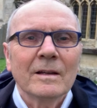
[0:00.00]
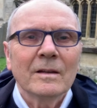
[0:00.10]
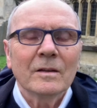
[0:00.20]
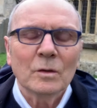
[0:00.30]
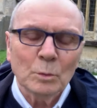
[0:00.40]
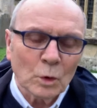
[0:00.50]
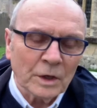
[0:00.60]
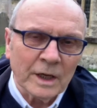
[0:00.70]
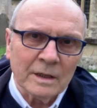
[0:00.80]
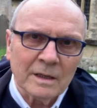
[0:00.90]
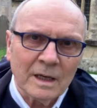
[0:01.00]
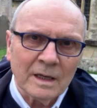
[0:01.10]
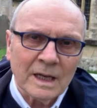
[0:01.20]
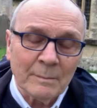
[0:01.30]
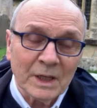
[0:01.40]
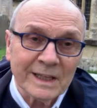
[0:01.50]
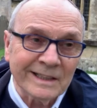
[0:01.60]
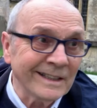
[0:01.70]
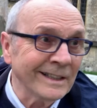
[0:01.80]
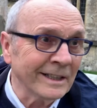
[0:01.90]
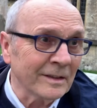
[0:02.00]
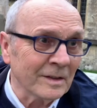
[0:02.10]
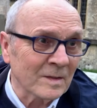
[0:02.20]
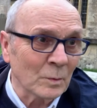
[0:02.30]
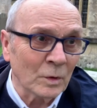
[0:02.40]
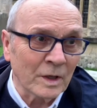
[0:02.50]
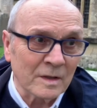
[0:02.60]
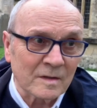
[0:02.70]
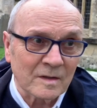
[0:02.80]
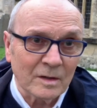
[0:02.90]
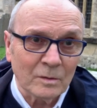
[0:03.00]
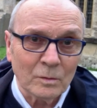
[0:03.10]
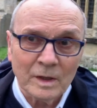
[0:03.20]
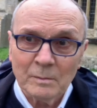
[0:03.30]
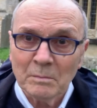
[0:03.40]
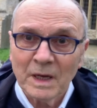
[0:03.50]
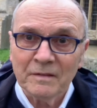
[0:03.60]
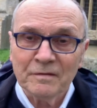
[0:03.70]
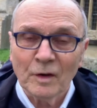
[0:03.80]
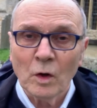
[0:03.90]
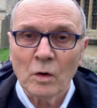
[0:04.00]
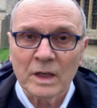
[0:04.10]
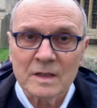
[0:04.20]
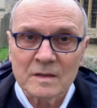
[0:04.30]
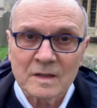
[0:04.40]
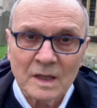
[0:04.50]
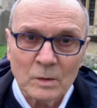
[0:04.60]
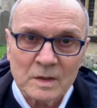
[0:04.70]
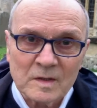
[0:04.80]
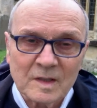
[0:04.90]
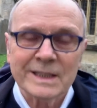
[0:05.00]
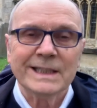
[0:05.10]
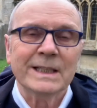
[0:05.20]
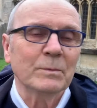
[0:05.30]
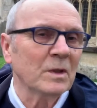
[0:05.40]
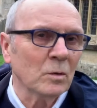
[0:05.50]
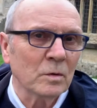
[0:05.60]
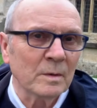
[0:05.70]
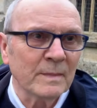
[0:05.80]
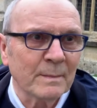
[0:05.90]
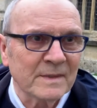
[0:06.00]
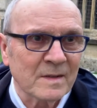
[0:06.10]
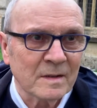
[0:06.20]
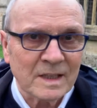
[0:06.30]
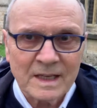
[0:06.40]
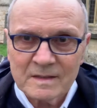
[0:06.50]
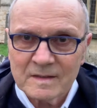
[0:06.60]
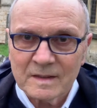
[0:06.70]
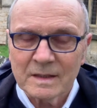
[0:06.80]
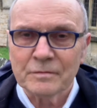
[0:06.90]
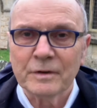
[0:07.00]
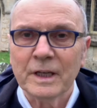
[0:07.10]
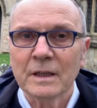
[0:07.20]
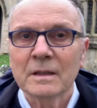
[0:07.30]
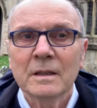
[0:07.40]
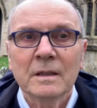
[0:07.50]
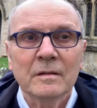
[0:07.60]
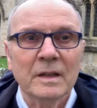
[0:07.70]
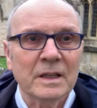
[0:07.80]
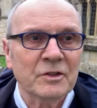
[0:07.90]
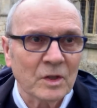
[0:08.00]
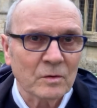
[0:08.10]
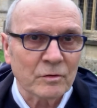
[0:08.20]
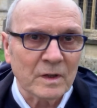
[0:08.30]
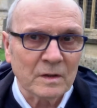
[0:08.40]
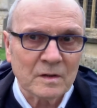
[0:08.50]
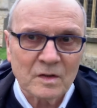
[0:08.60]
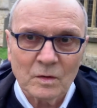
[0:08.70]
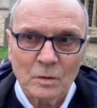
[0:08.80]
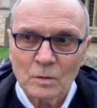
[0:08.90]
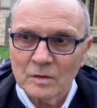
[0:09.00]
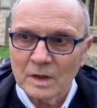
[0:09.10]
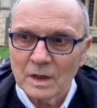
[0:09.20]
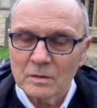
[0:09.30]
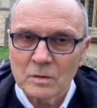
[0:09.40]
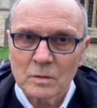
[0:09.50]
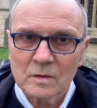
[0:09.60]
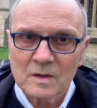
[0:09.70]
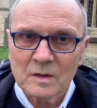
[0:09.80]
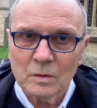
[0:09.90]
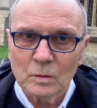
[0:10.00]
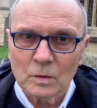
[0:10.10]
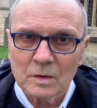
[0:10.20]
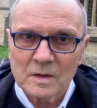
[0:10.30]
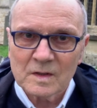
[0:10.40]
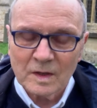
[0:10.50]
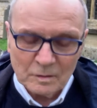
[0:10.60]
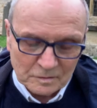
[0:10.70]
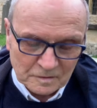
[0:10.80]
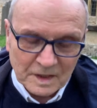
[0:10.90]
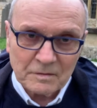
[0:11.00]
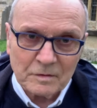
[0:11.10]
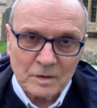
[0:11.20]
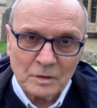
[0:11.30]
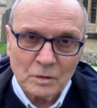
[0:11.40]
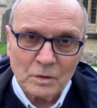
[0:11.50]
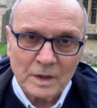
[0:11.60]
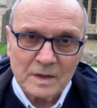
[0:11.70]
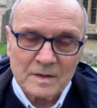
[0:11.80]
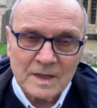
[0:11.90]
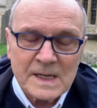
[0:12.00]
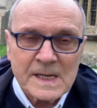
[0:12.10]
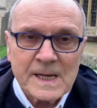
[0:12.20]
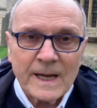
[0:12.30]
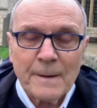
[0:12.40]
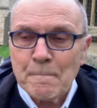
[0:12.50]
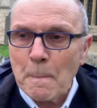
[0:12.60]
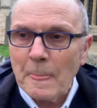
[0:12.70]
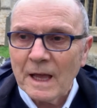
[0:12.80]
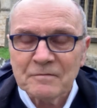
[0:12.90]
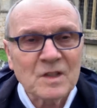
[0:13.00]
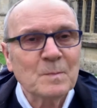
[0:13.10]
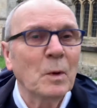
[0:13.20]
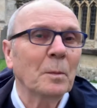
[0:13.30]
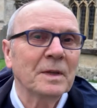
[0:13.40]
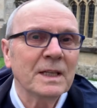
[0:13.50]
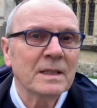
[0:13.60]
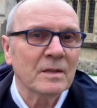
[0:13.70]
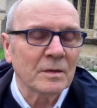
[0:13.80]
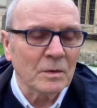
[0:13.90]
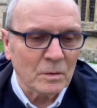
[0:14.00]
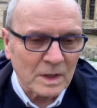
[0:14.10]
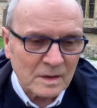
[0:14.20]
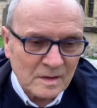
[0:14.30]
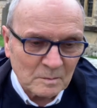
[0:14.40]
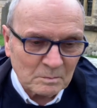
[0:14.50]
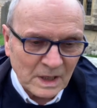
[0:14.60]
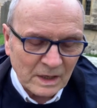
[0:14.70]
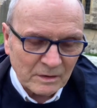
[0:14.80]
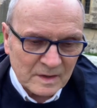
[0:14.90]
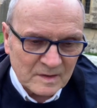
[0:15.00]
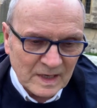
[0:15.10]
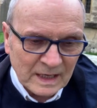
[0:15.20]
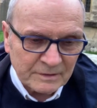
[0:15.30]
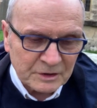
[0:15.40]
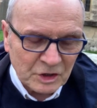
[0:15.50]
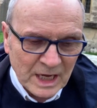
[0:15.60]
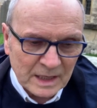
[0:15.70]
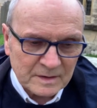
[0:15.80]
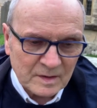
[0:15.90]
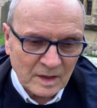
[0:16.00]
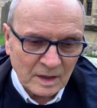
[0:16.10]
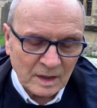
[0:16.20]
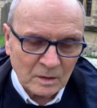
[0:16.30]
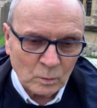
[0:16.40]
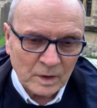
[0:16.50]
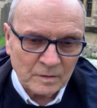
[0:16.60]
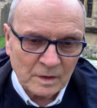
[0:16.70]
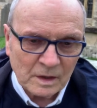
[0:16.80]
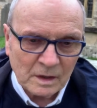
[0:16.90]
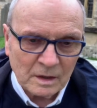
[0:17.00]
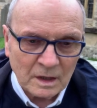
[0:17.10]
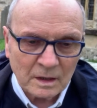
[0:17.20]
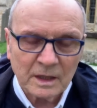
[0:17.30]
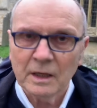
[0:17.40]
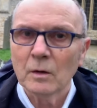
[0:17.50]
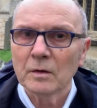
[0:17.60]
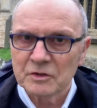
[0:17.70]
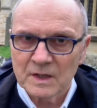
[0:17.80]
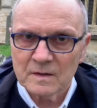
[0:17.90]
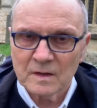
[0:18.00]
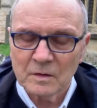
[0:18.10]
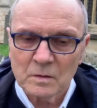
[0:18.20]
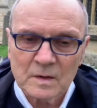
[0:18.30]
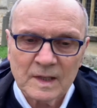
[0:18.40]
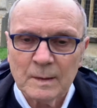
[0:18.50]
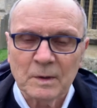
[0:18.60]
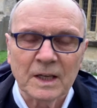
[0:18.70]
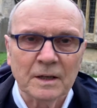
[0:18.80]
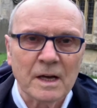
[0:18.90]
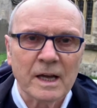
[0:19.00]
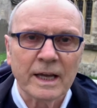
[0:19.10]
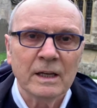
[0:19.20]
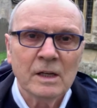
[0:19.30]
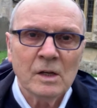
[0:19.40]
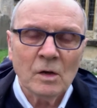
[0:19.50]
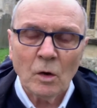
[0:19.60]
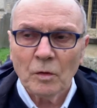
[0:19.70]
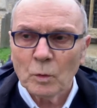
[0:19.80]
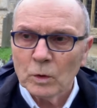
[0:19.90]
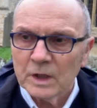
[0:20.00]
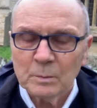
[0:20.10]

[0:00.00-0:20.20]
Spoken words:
Good morning. I'm a little earlier this morning, so my vlog is coinciding with all the mums and dads delivering their children to the local school, so forgive the noise. I've just popped into St Mary's to have a chat with the archaeologist who's keeping an eye on the work